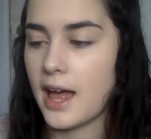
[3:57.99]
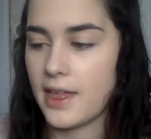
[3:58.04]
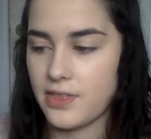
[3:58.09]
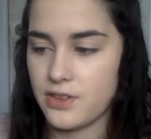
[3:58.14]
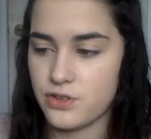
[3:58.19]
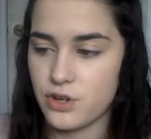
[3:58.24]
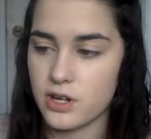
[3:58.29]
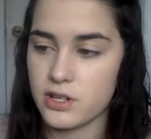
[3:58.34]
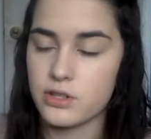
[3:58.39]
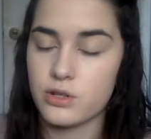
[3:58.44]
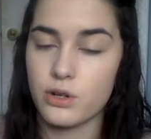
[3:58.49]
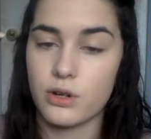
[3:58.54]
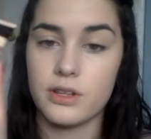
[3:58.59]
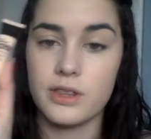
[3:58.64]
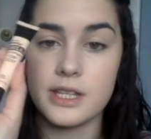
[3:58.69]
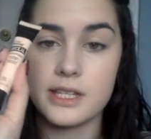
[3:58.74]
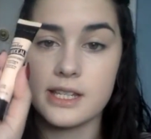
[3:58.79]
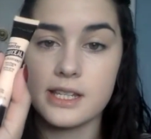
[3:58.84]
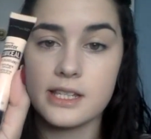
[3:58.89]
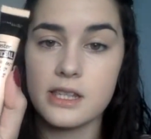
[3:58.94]
at the drugstore,
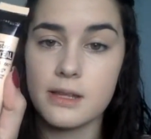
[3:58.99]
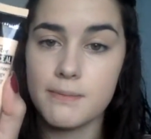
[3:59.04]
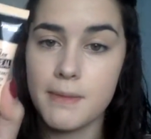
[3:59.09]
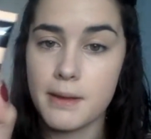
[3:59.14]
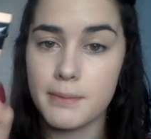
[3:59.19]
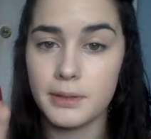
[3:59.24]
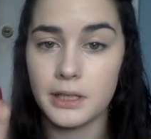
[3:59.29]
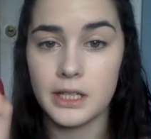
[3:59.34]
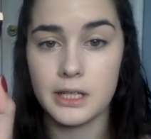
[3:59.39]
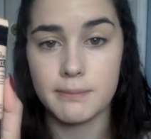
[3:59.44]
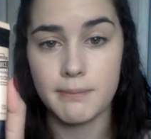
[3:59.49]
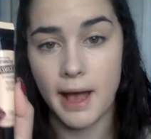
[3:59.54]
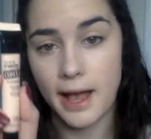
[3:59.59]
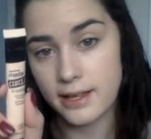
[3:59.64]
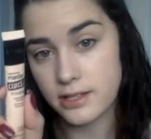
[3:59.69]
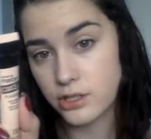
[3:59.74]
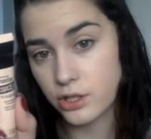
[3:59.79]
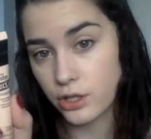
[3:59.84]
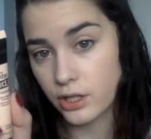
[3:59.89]
and this is the Maybelline Master